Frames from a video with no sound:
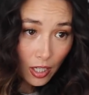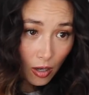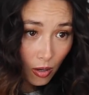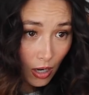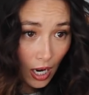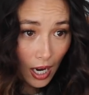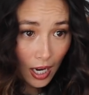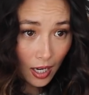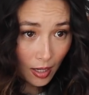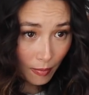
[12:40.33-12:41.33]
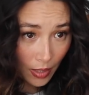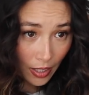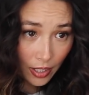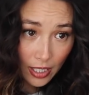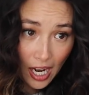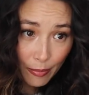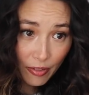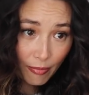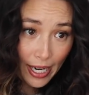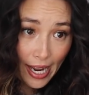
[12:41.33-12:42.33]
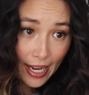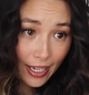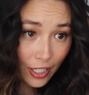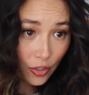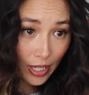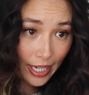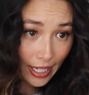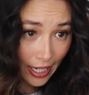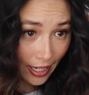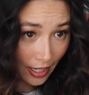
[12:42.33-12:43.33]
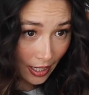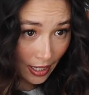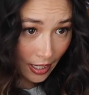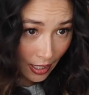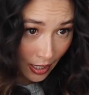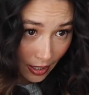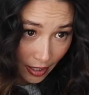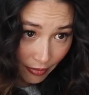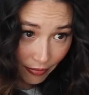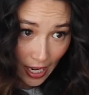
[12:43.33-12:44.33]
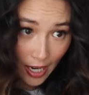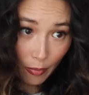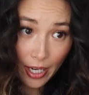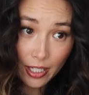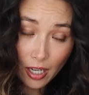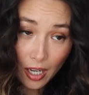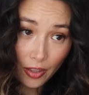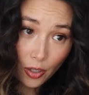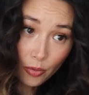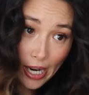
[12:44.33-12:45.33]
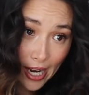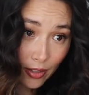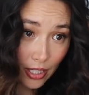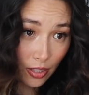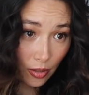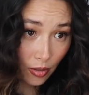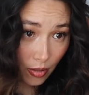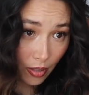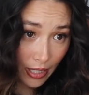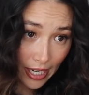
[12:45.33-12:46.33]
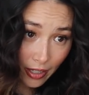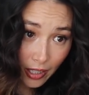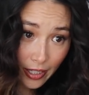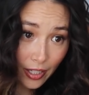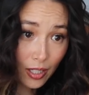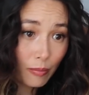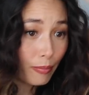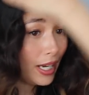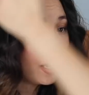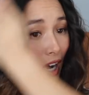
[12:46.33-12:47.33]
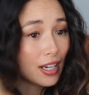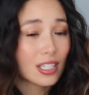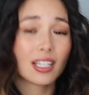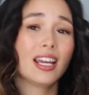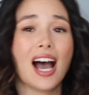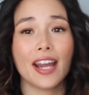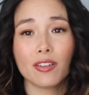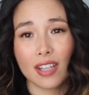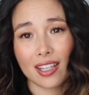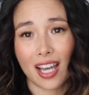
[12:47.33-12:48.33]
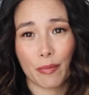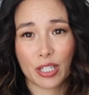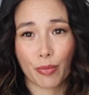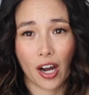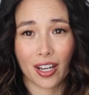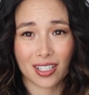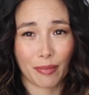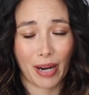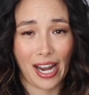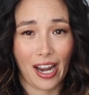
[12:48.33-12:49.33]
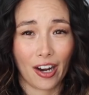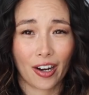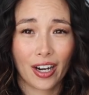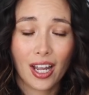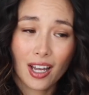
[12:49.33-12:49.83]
go on the top of my head and try and get the flyaways on the crown to go down a little. But honestly, I don't like that much product in my hair.